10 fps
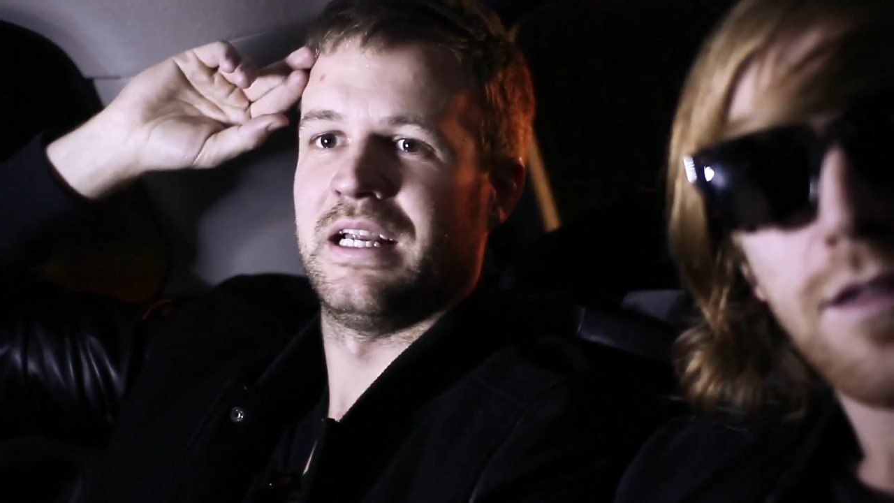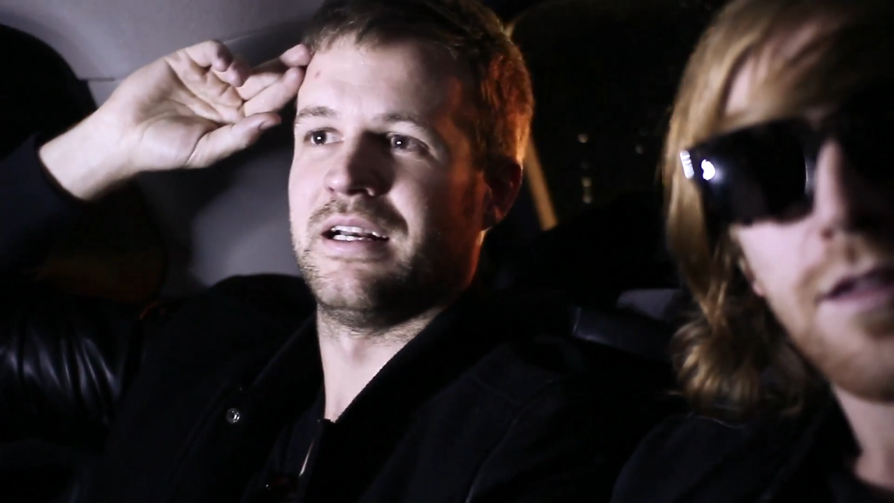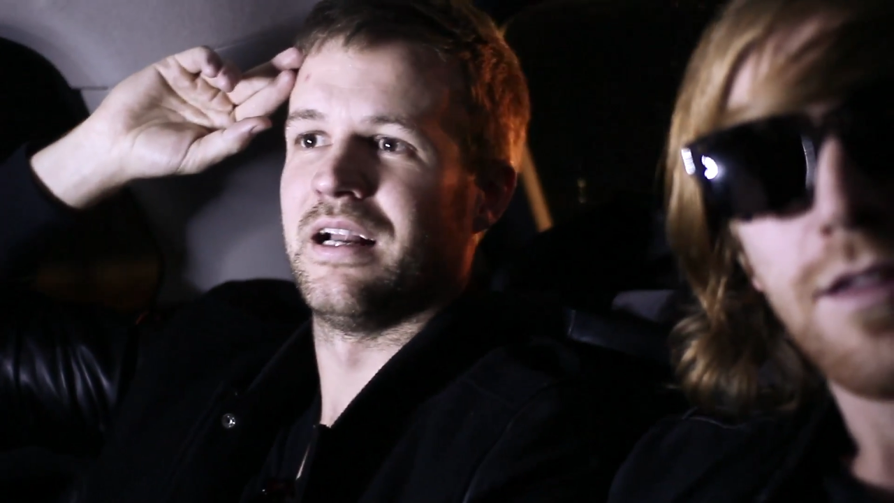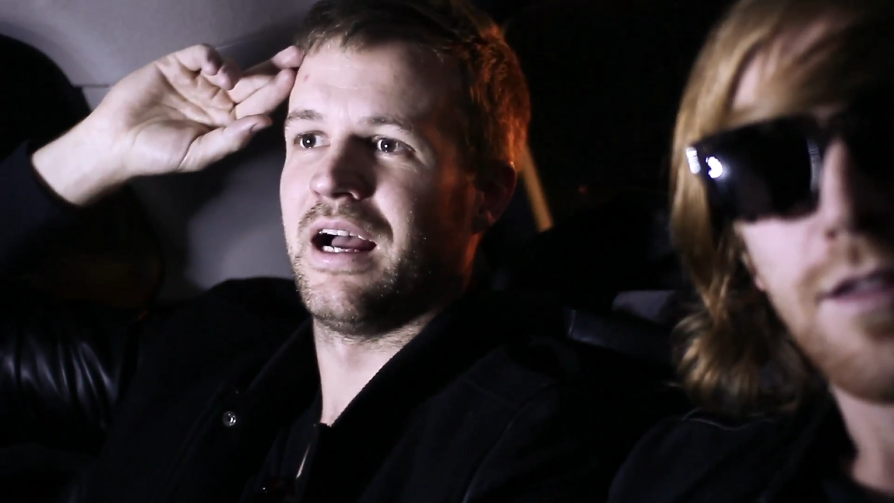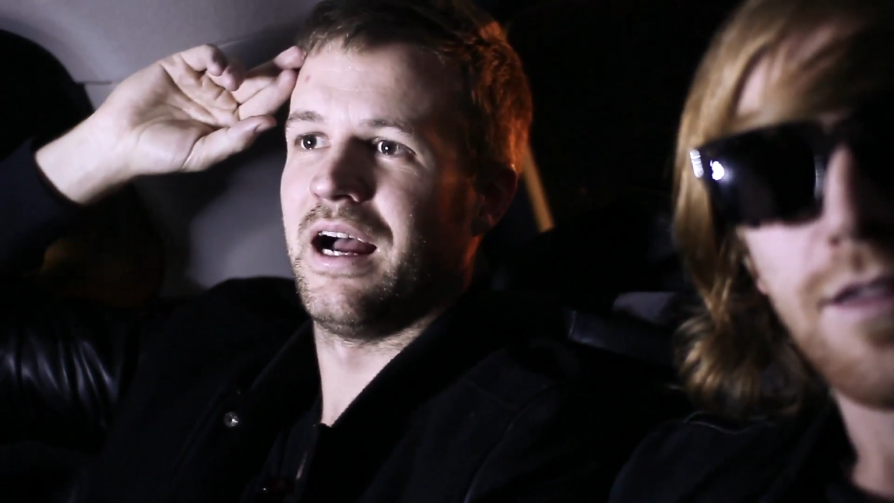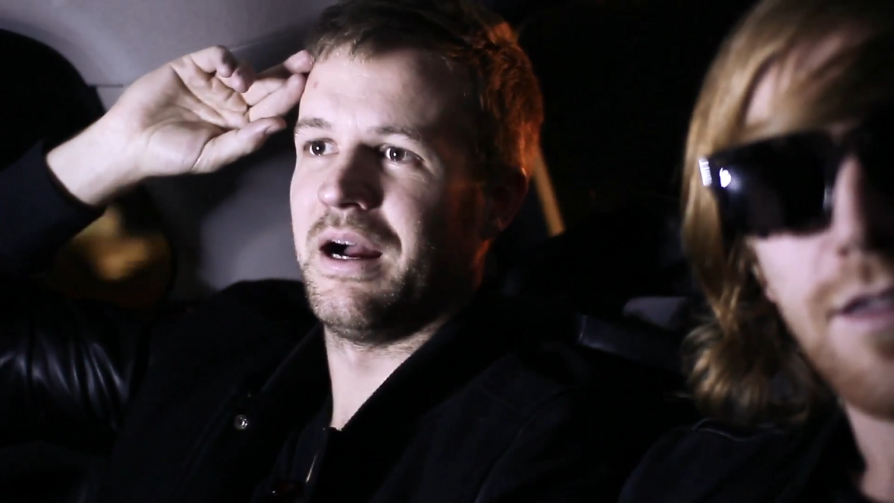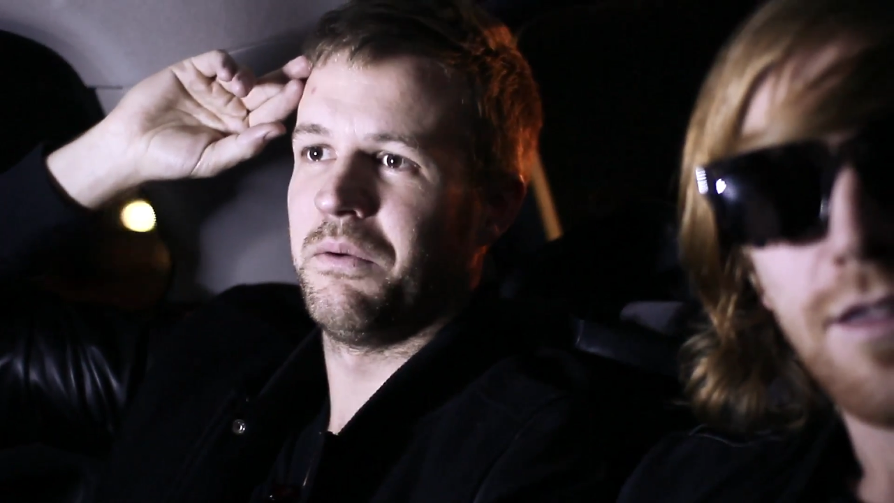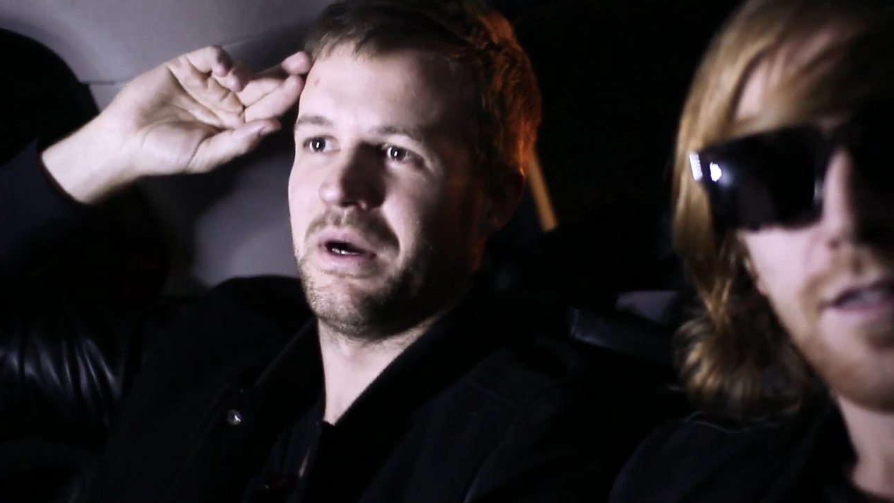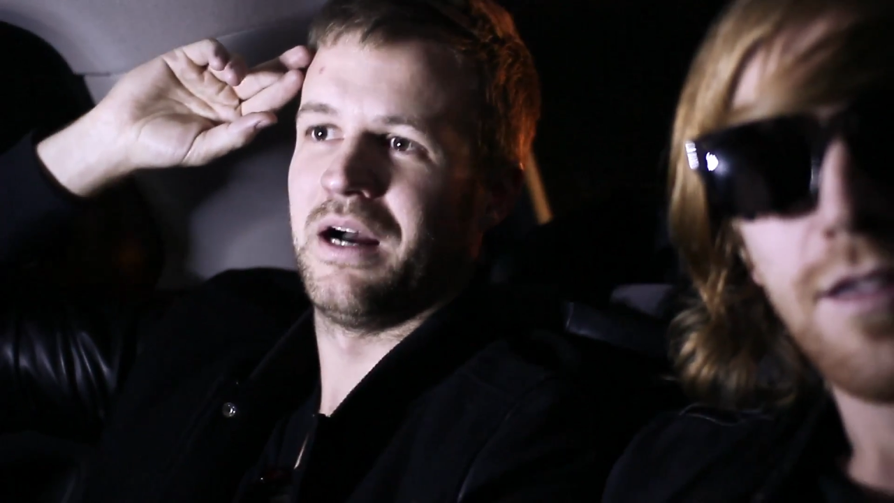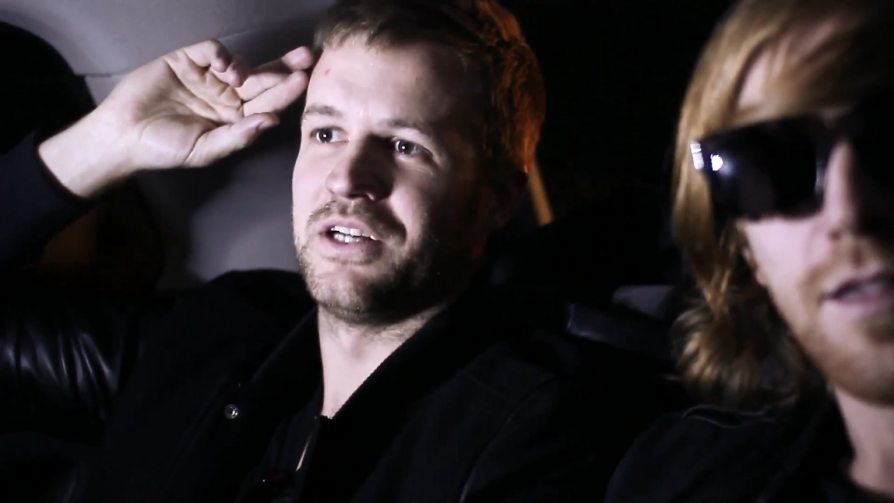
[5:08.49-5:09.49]
in
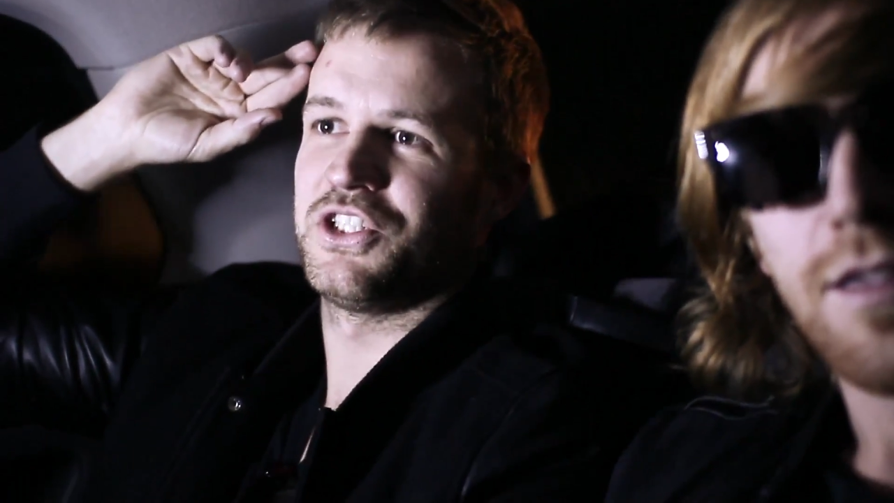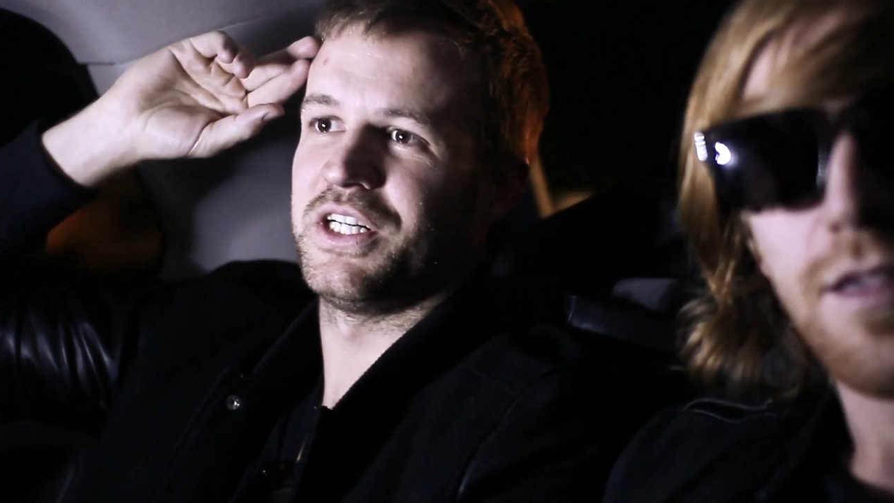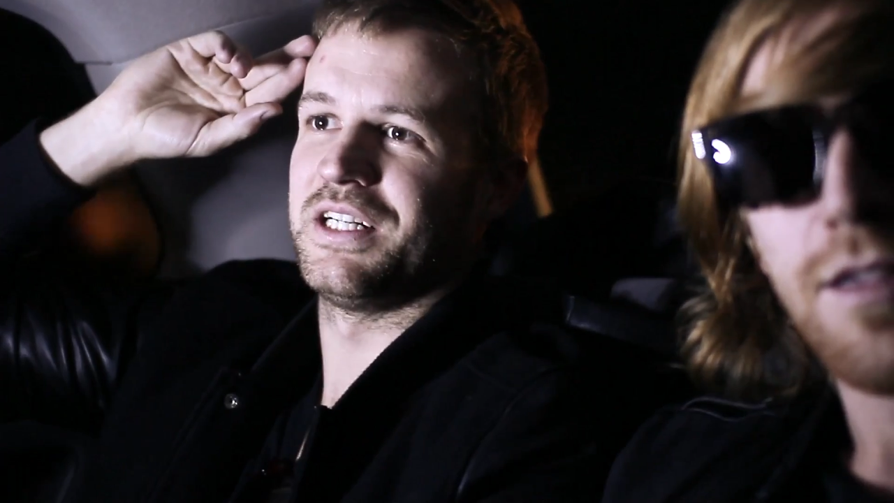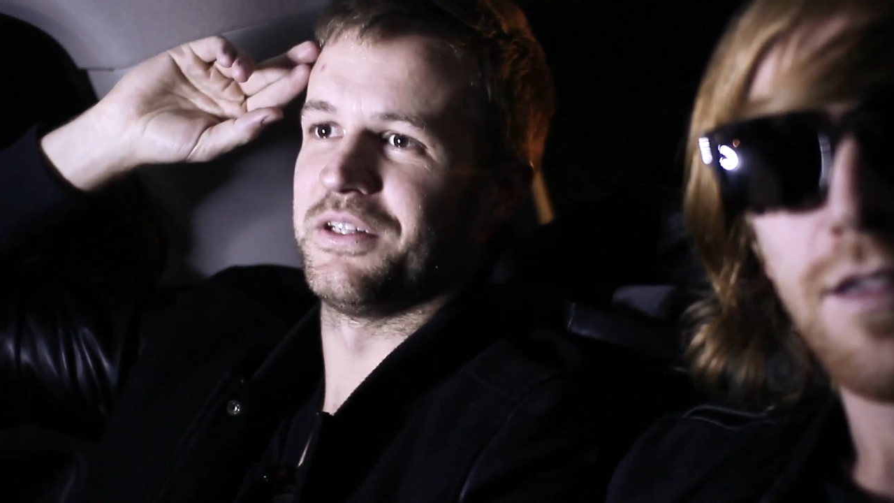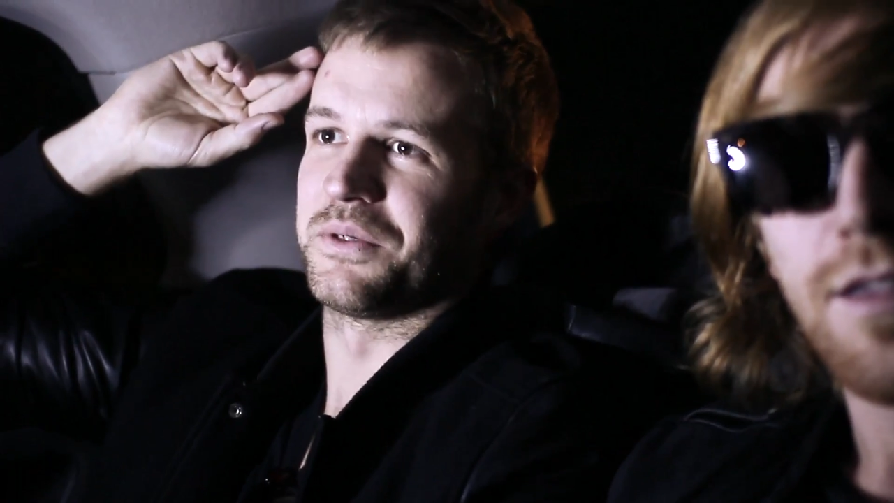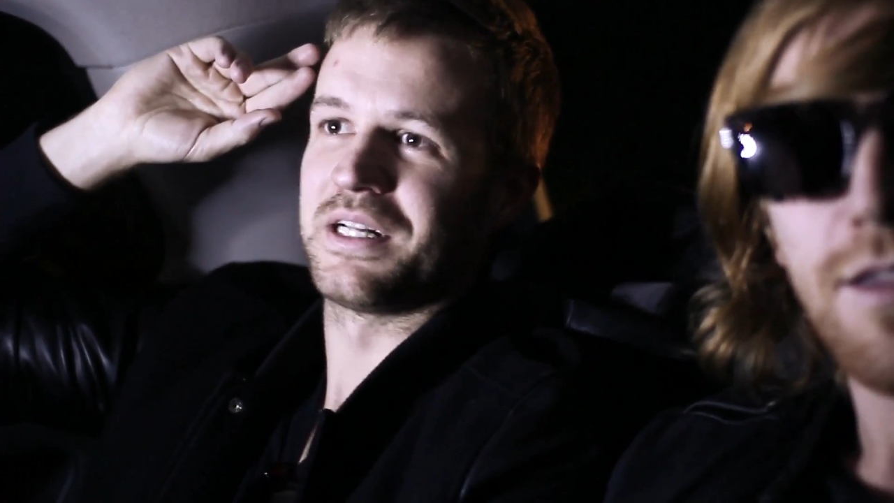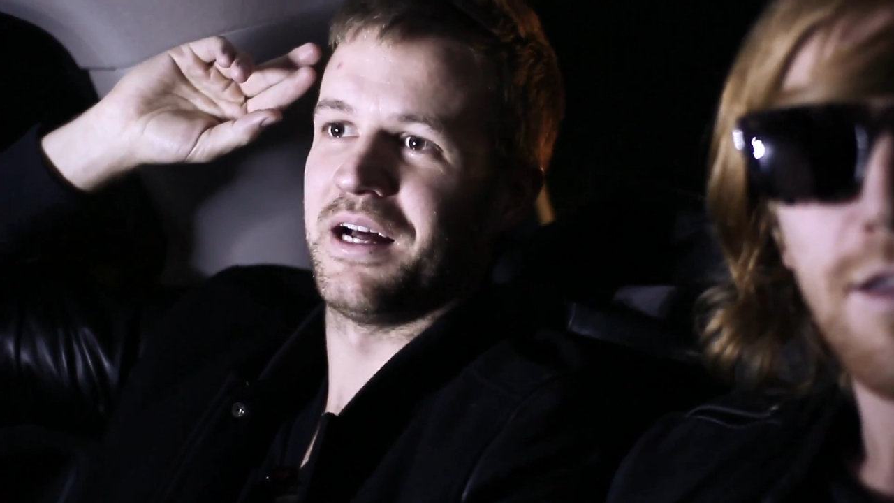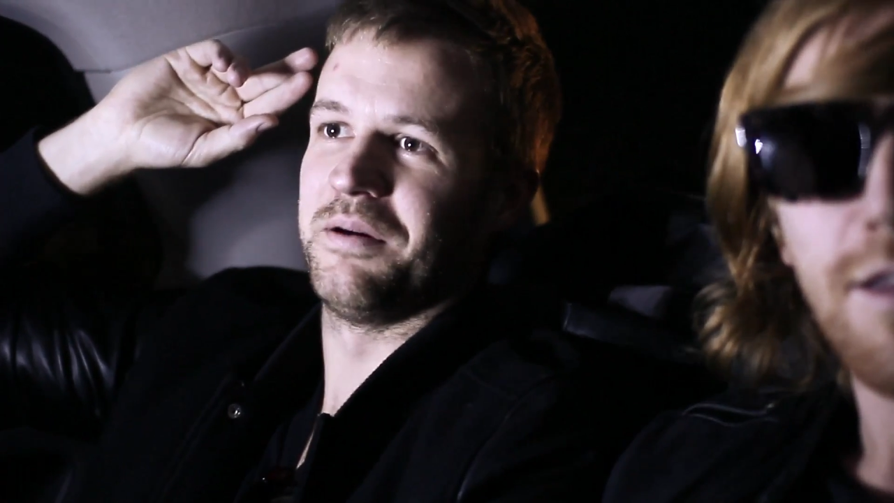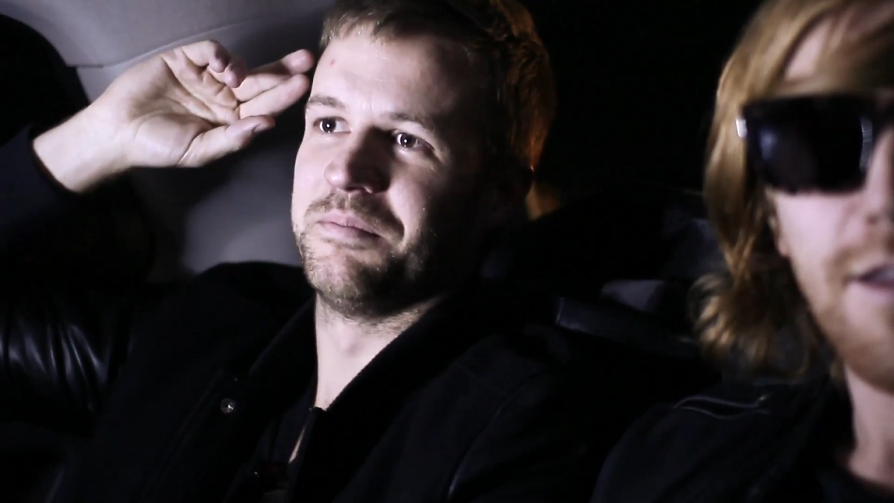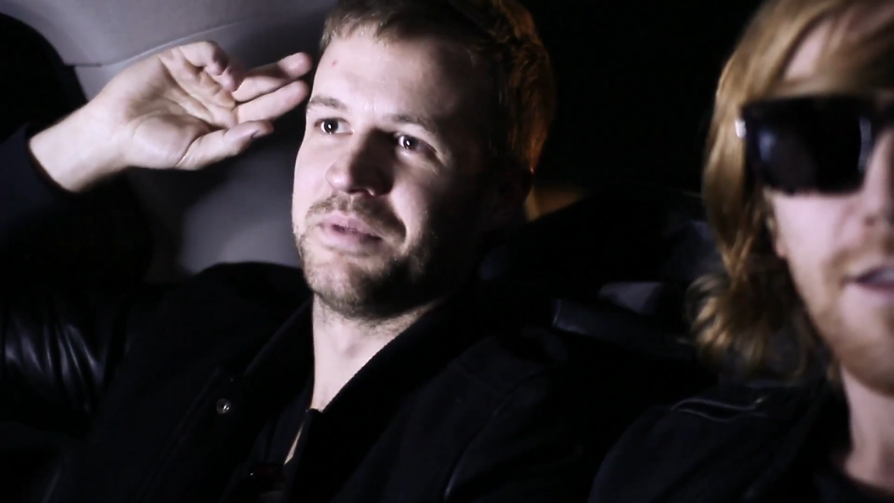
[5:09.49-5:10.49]
a shitty little
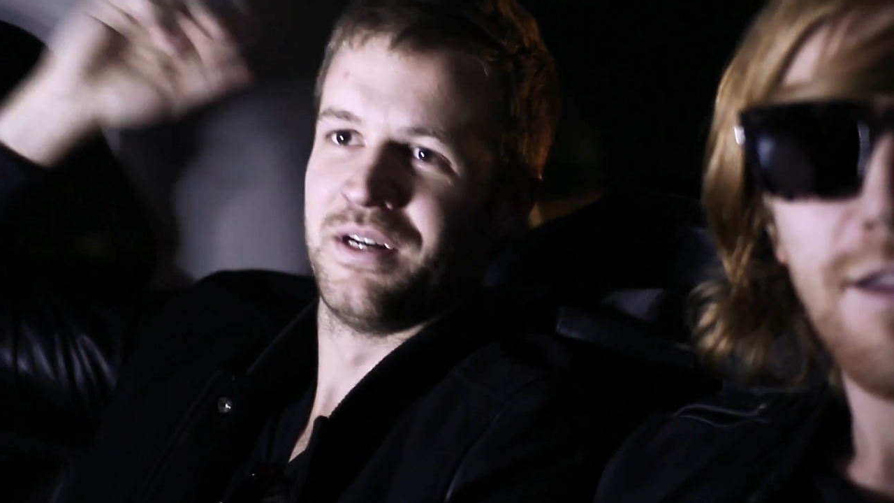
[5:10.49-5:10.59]
club